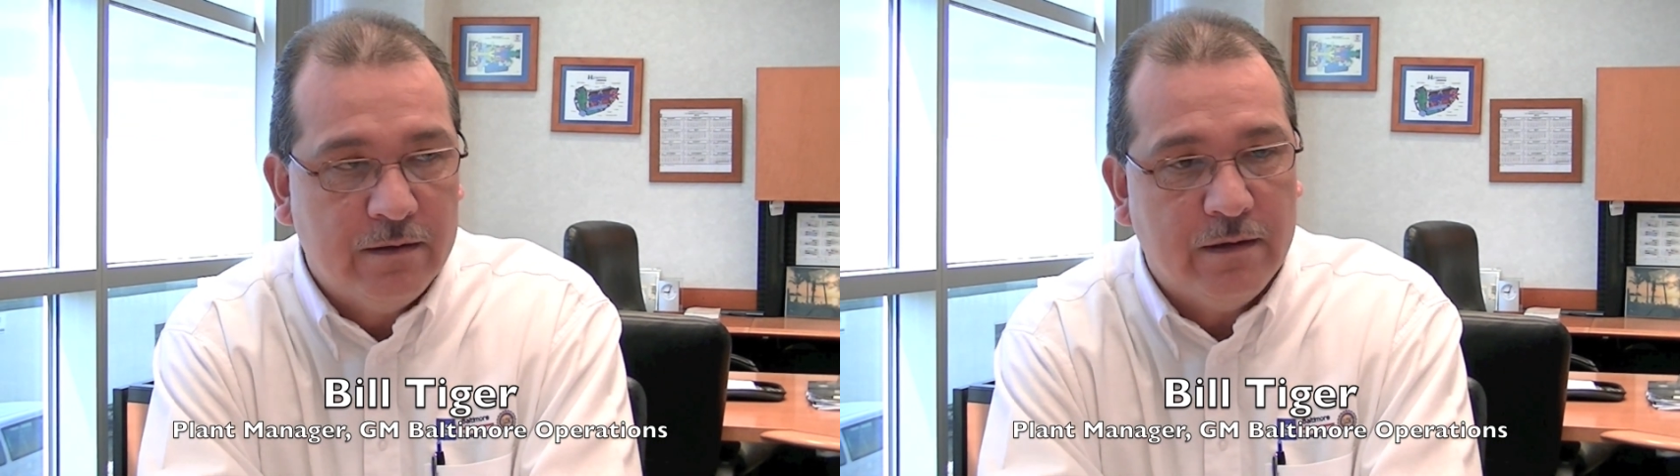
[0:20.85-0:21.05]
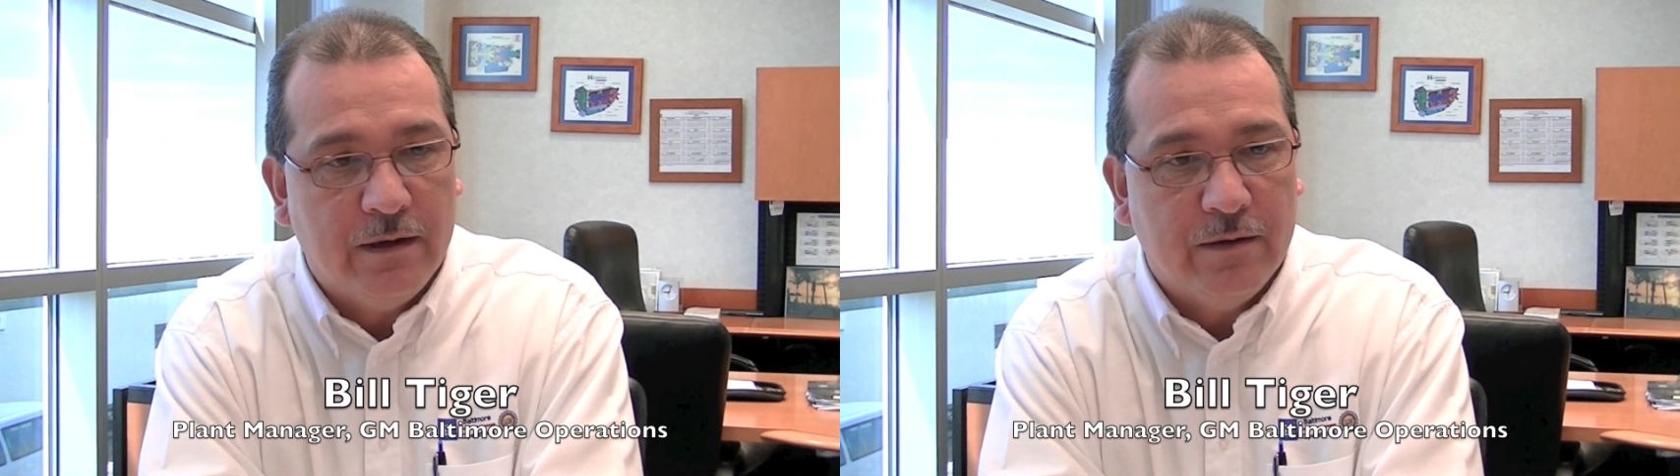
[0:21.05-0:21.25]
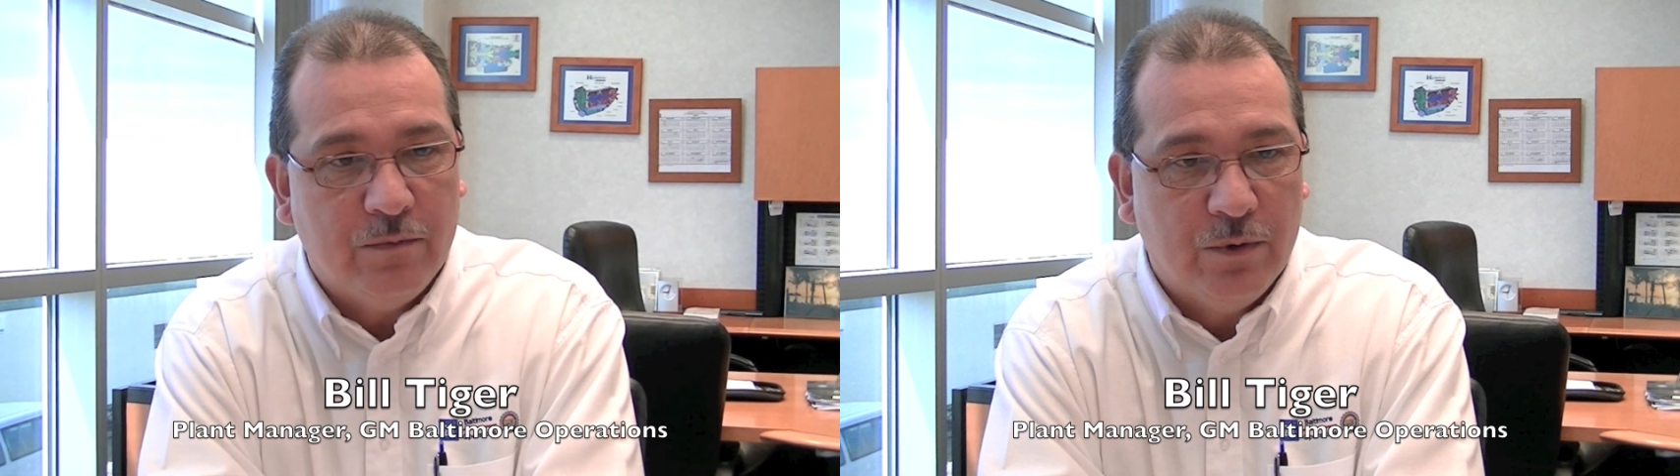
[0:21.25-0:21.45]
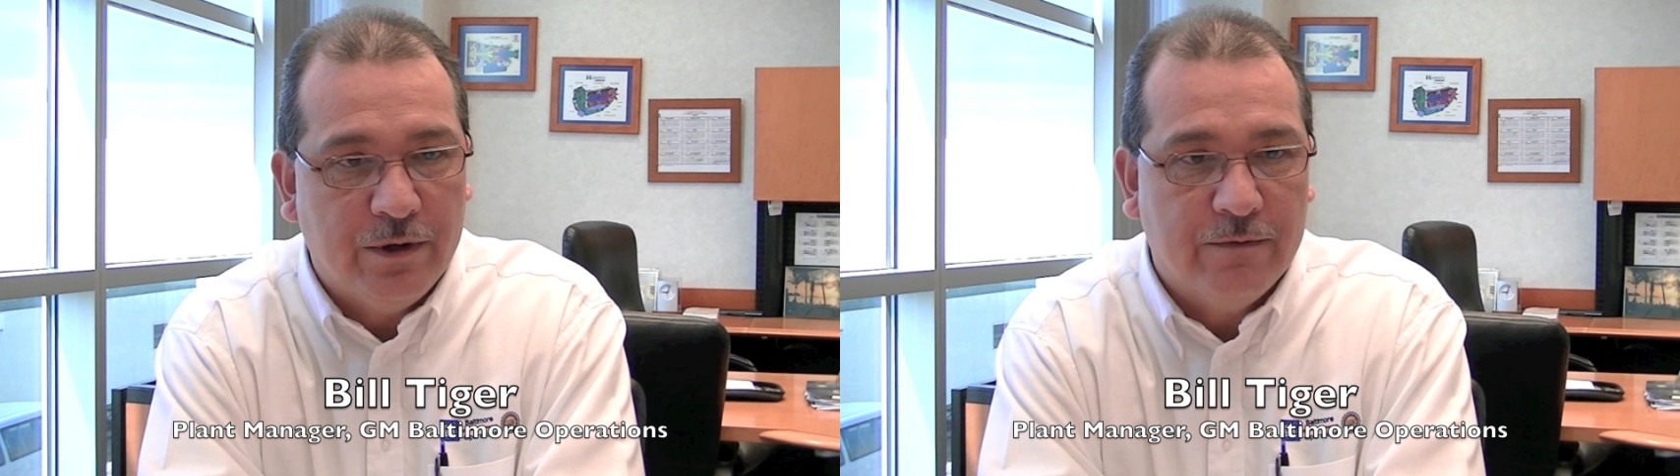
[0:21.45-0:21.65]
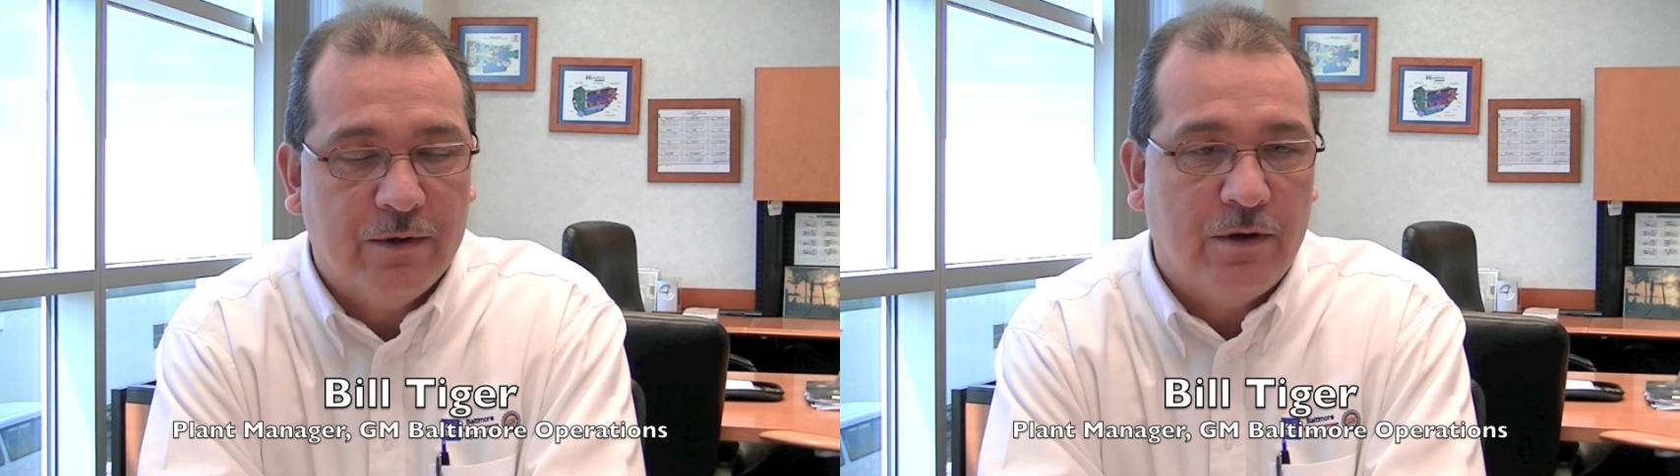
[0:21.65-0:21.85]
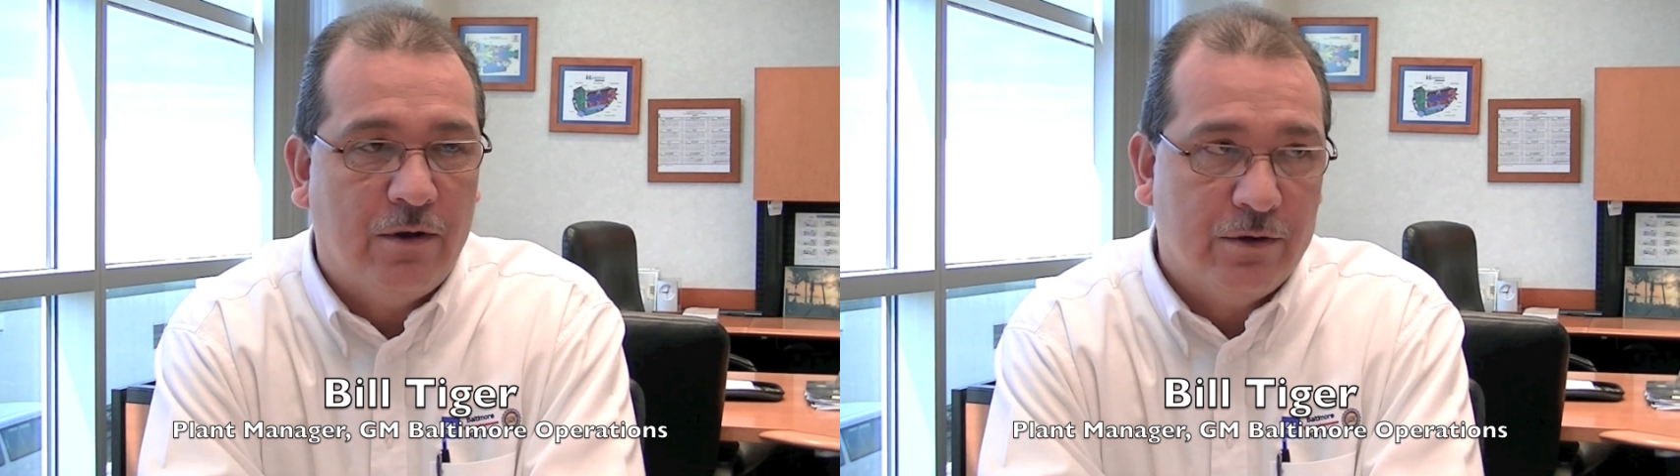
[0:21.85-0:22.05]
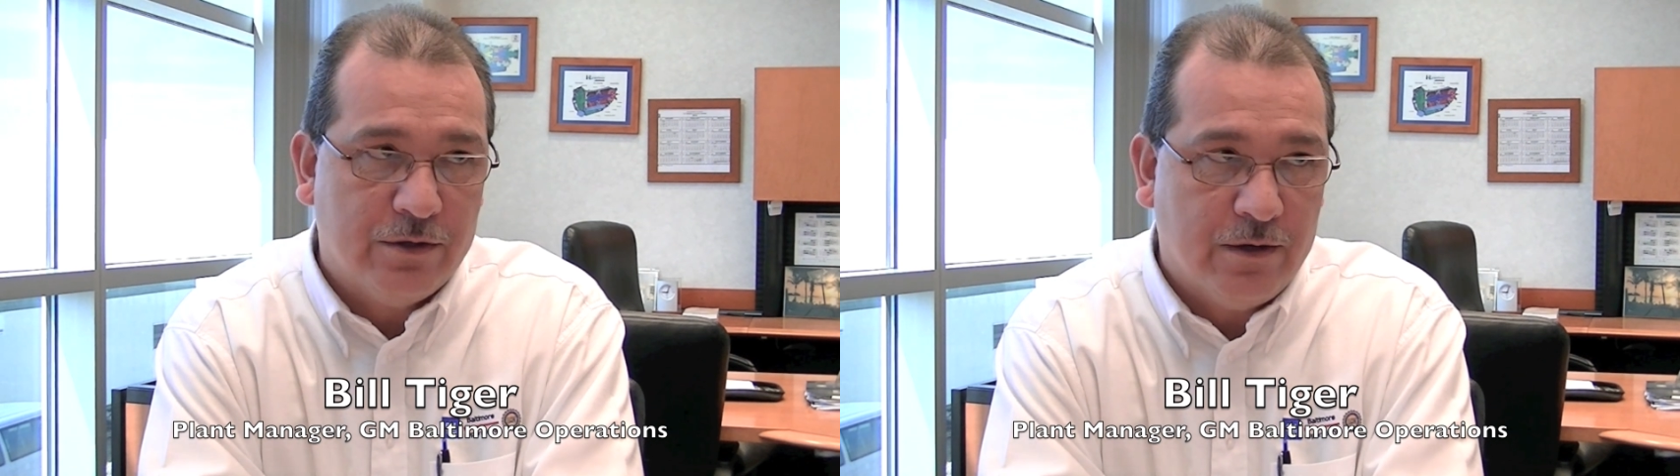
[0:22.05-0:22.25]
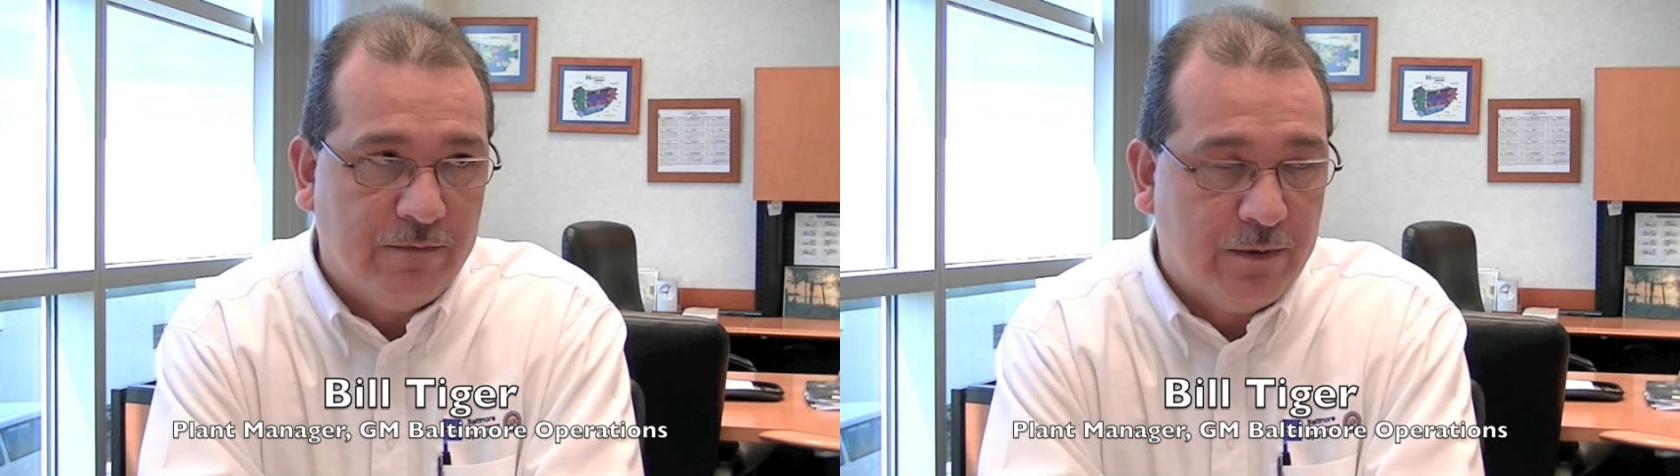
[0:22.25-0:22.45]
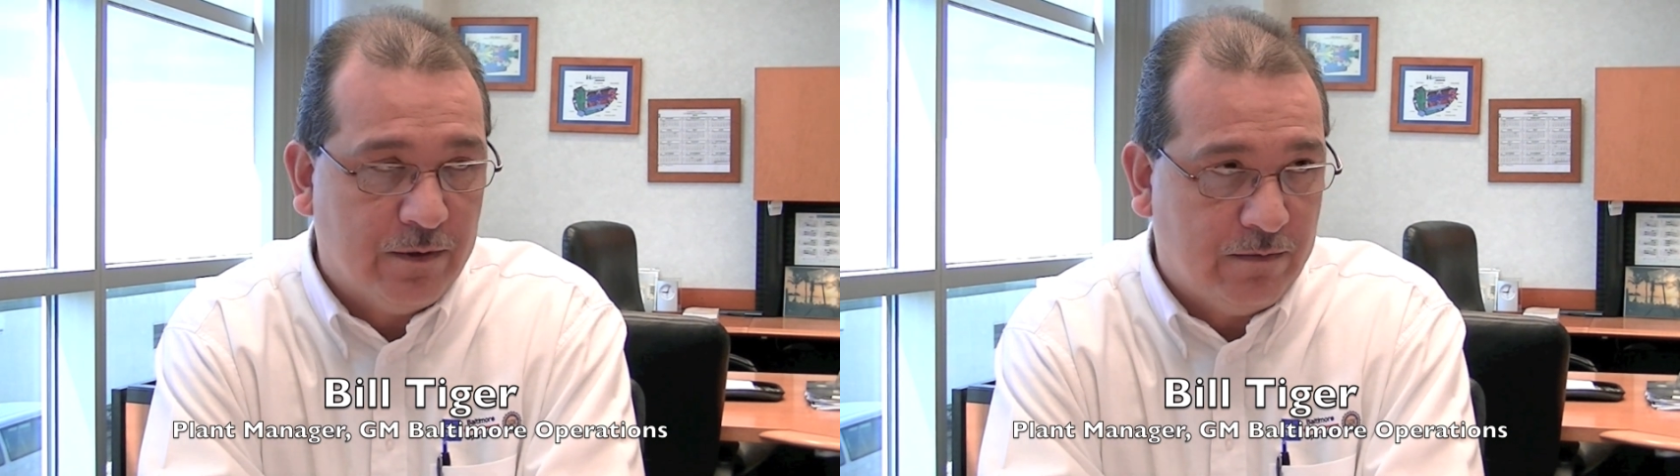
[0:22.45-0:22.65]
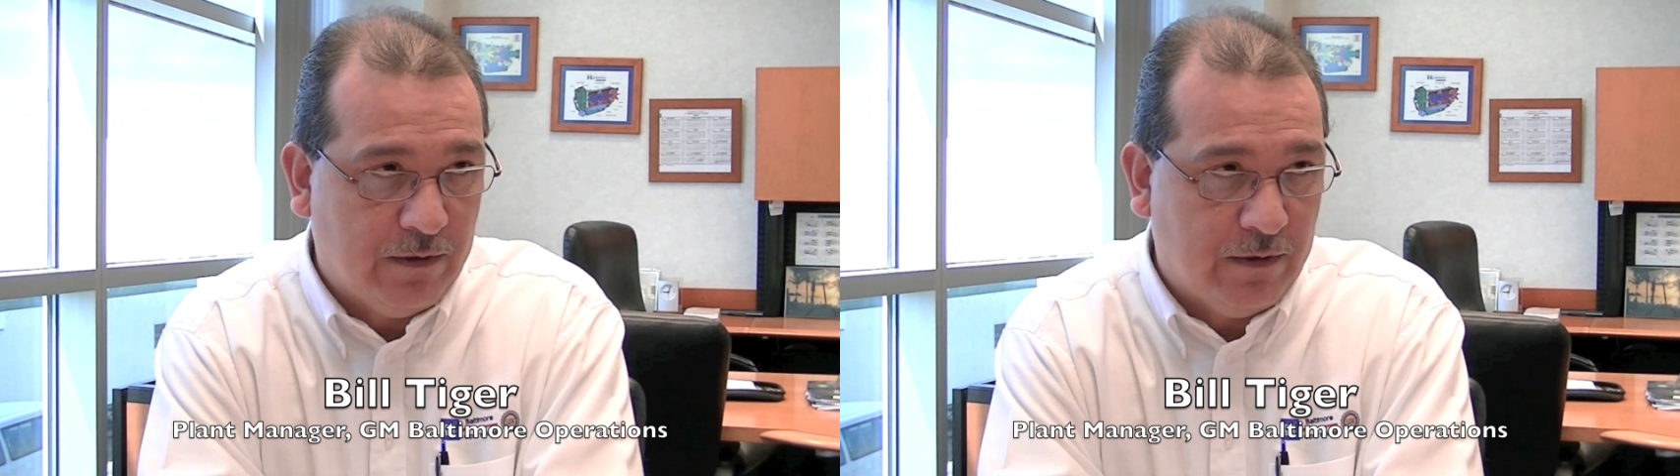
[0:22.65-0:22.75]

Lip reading: that we're here for the long term for